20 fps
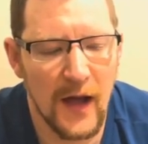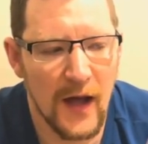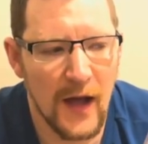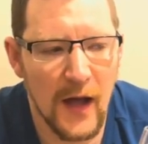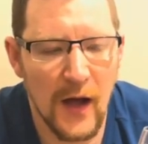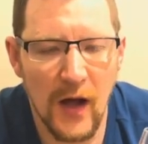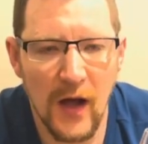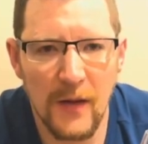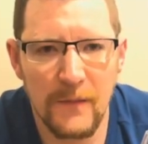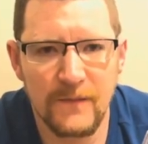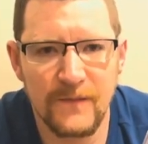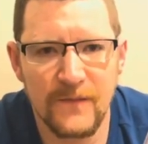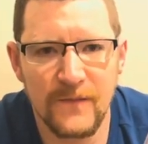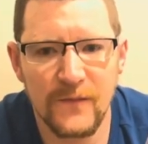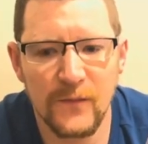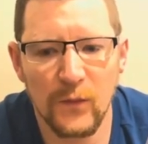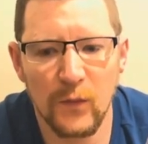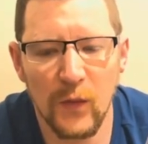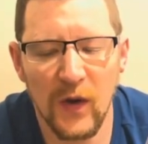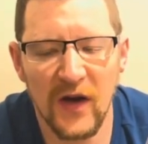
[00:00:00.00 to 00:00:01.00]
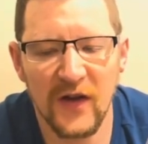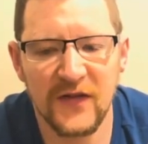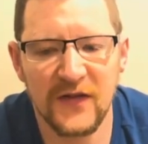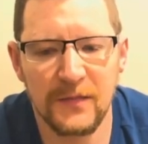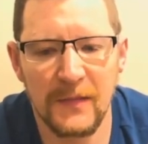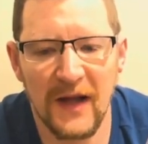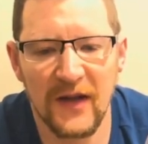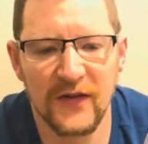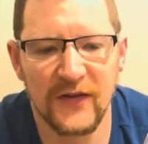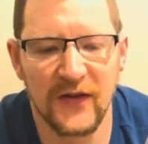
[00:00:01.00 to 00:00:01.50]
Um, when I
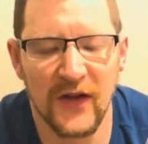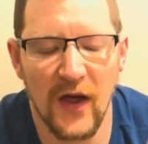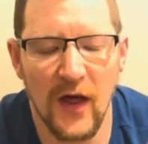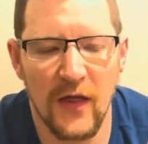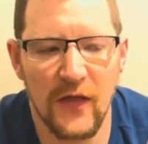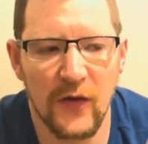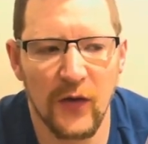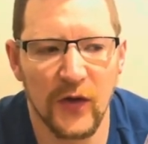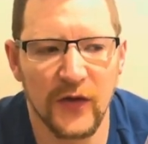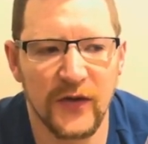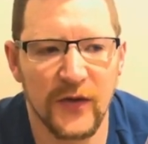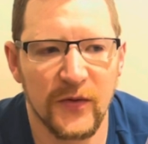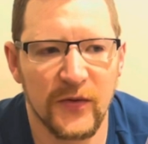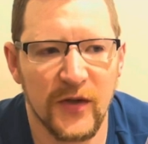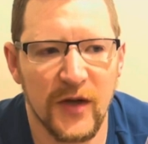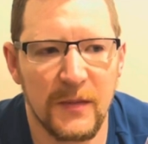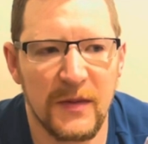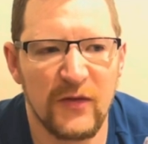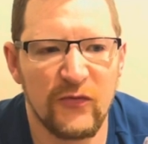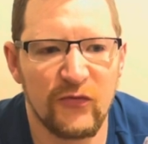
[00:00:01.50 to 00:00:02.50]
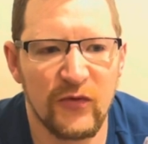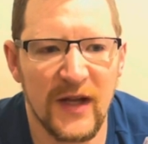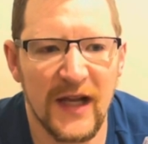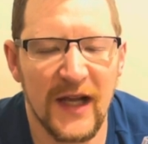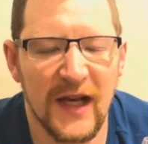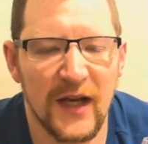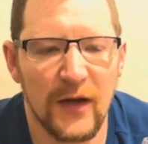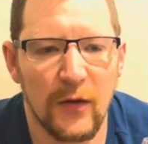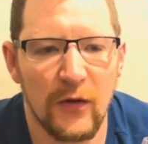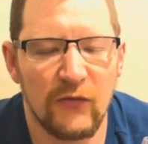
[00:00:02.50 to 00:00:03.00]
smelt it, I thought it was going to be
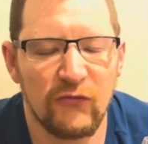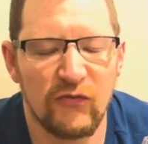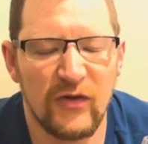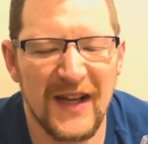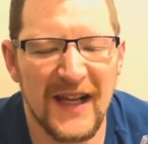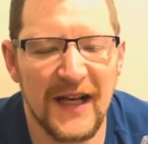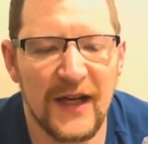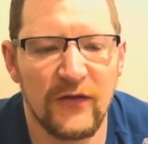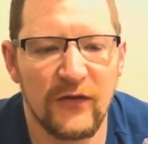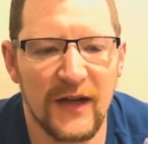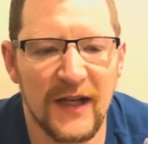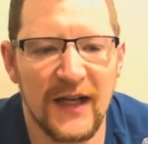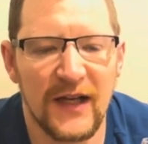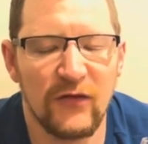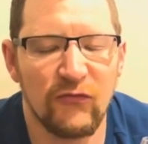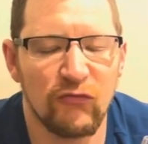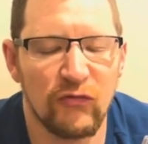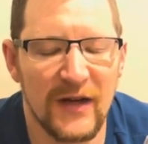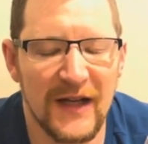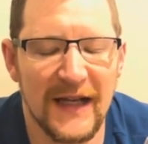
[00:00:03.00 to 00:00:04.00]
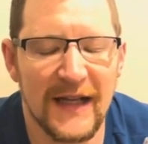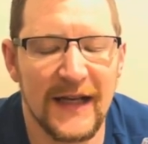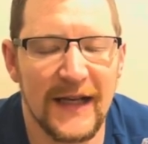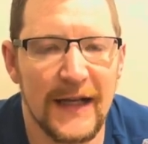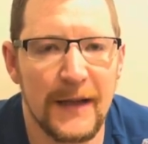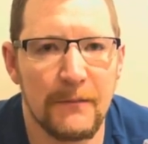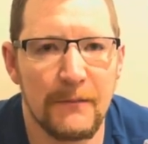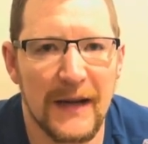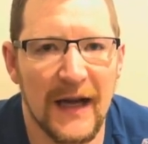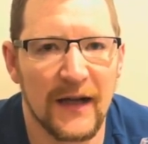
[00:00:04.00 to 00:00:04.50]
really, really, really,
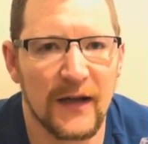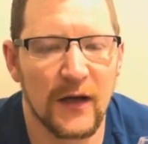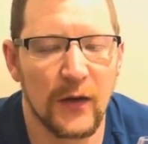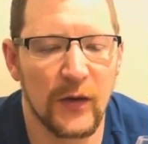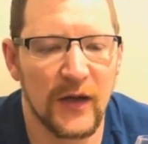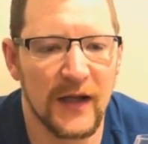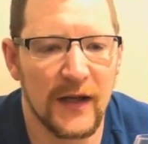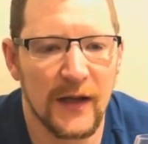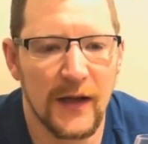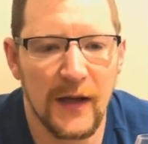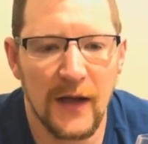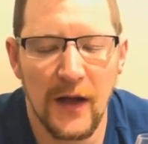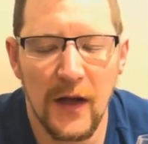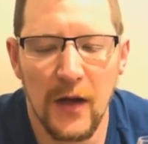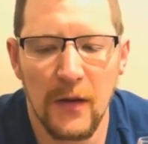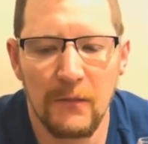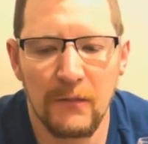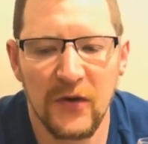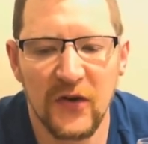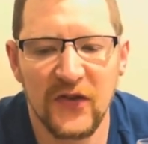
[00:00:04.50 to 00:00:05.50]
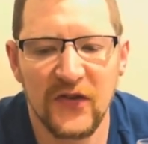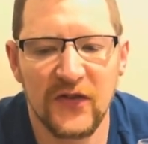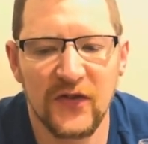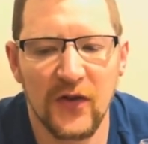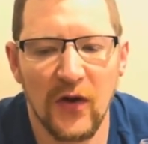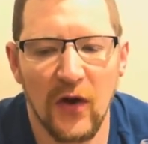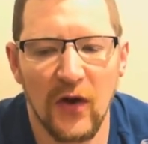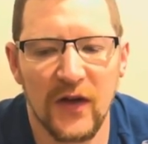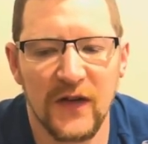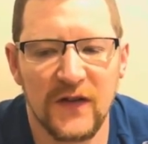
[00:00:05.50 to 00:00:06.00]
really mangoey, but it's
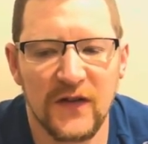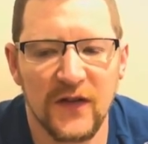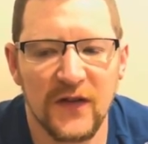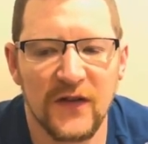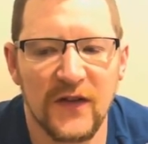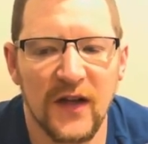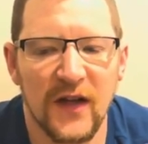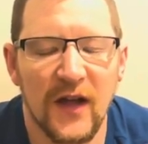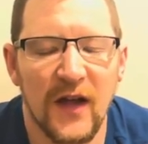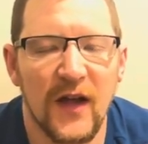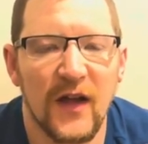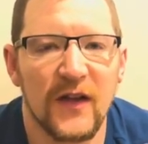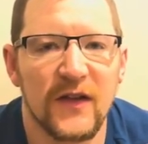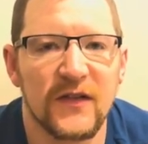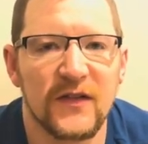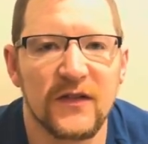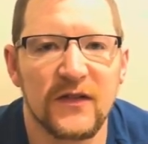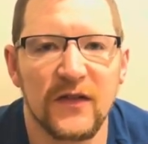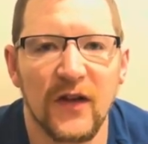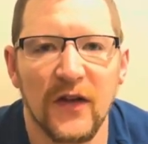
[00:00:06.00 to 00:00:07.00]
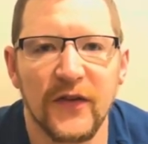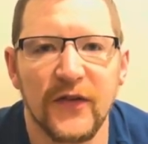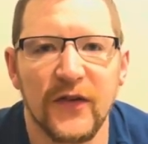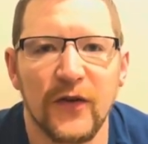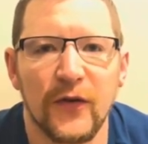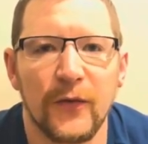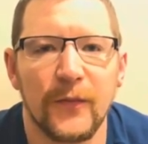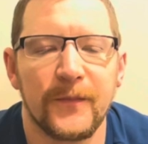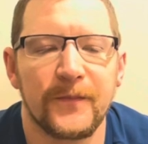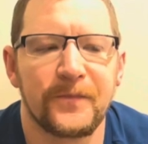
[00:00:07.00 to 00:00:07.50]
not. It's just a
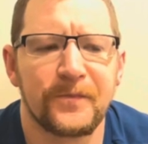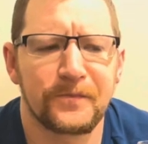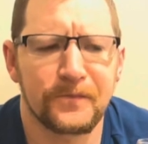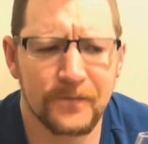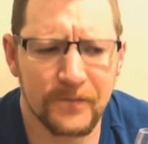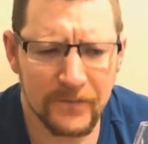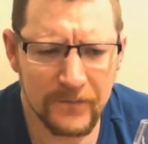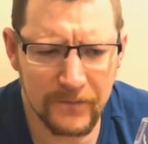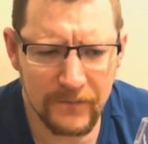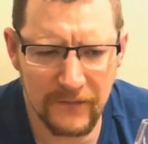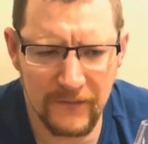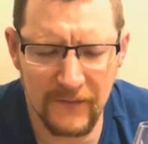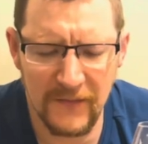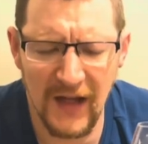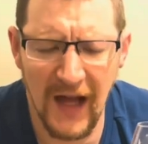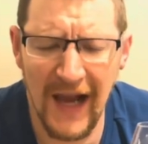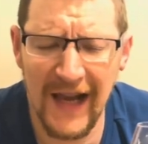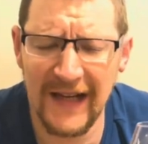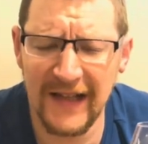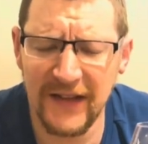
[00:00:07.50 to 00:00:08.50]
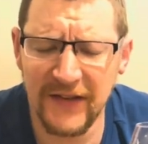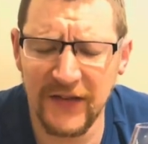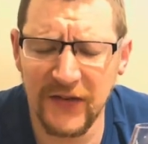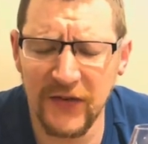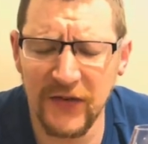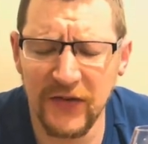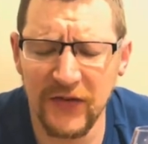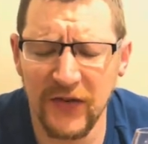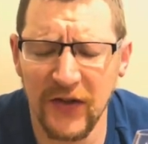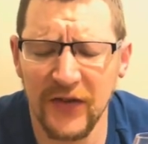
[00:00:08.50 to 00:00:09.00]
subtle, little
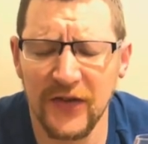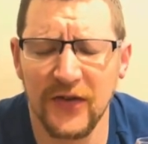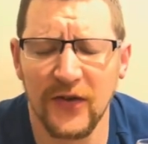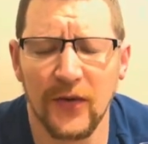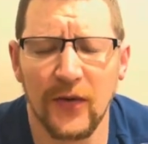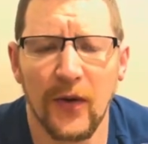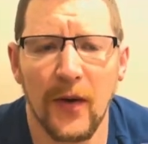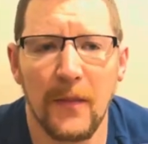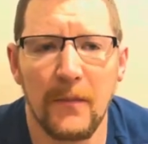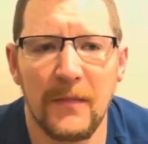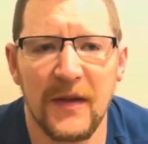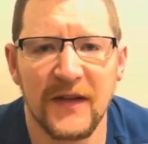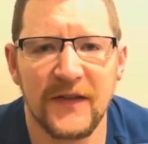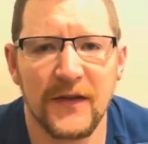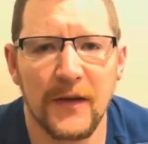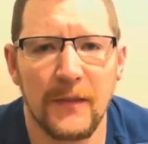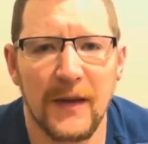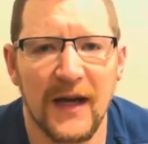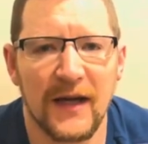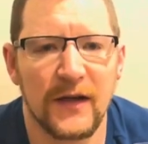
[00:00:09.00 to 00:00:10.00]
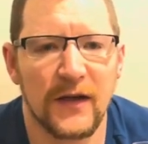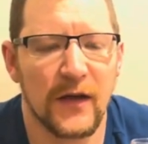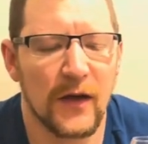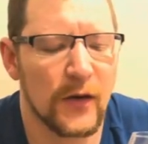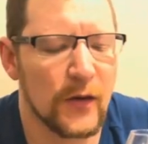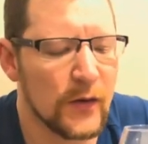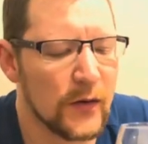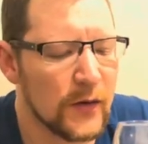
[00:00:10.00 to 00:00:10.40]
subtle bit of mango.